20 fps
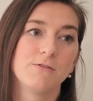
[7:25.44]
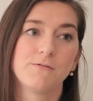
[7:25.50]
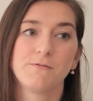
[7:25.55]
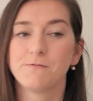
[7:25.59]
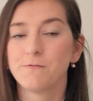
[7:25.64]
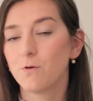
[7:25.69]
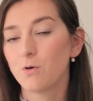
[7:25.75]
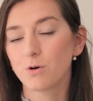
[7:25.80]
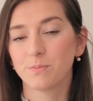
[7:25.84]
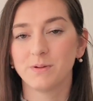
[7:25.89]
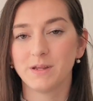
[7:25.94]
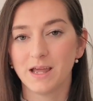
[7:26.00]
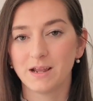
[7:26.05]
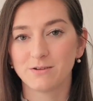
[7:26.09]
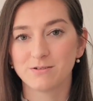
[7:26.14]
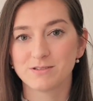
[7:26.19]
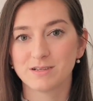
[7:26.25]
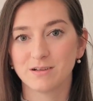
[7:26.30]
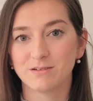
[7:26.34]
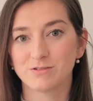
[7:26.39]
4
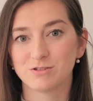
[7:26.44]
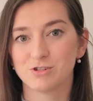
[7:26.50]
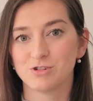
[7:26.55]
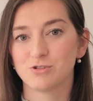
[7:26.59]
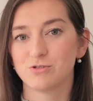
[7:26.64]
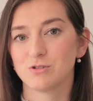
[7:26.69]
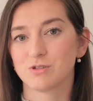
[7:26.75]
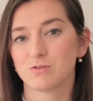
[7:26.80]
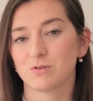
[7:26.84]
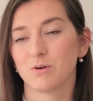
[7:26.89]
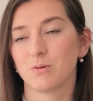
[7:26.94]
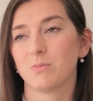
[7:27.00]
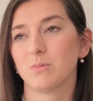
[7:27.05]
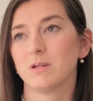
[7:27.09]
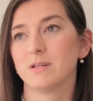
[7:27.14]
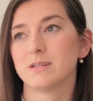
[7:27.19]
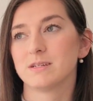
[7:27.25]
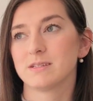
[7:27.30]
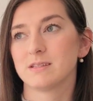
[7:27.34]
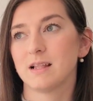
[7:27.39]
piano sounds to choose from.
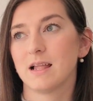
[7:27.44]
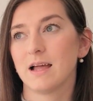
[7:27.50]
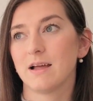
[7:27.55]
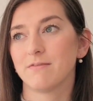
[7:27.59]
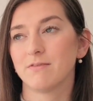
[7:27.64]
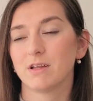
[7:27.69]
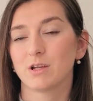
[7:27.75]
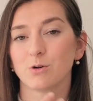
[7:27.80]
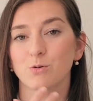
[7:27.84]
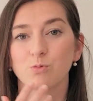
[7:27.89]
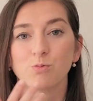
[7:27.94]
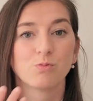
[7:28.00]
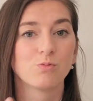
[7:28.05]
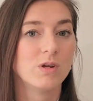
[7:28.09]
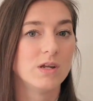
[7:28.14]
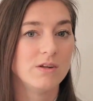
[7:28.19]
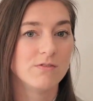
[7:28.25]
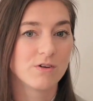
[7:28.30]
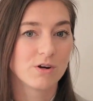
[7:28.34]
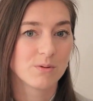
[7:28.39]
It doesn't have like
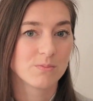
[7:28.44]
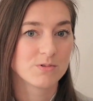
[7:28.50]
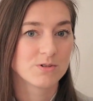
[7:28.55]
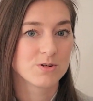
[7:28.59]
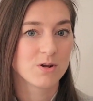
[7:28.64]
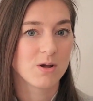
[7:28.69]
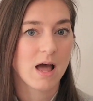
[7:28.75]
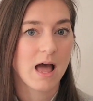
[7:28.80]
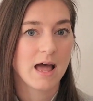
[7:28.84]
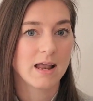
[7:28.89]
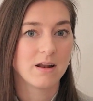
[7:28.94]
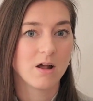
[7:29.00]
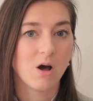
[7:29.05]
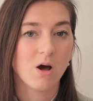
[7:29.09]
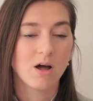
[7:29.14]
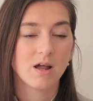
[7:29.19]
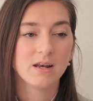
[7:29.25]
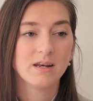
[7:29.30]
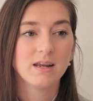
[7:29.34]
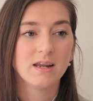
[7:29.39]
reverb to add
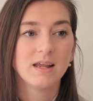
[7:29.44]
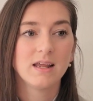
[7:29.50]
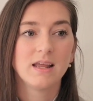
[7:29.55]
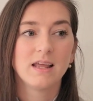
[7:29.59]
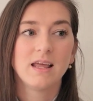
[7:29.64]
on.